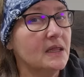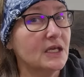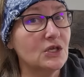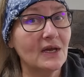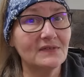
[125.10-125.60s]

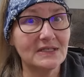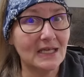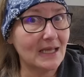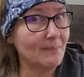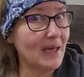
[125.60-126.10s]
Then you have to
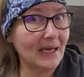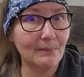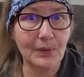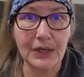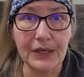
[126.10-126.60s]
take that bag
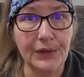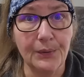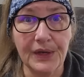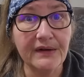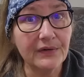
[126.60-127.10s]
and put it
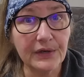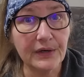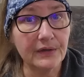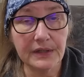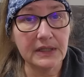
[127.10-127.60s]
into
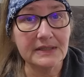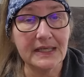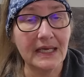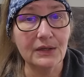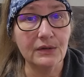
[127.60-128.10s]
whatever
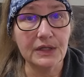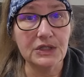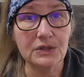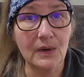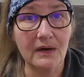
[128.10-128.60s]
container
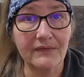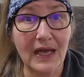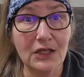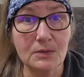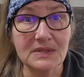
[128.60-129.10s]
that you are
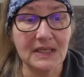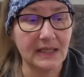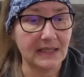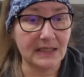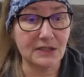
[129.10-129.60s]
vacuum
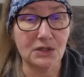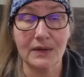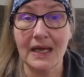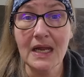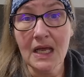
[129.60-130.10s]
sealing it in so
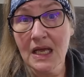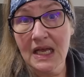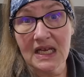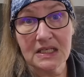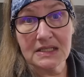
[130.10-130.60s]
that
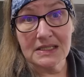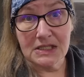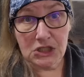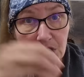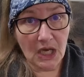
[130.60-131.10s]
it
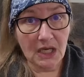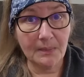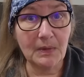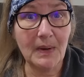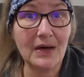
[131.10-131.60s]
doesn't suck
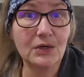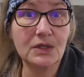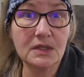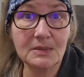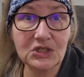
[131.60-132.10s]
up the powder
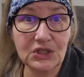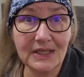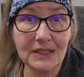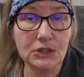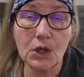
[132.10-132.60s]
into the
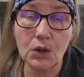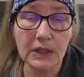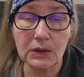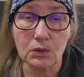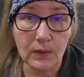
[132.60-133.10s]
machine and
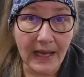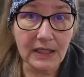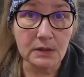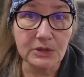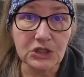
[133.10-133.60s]
totally
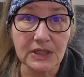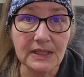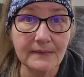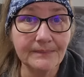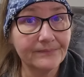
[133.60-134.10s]
wreck your machine.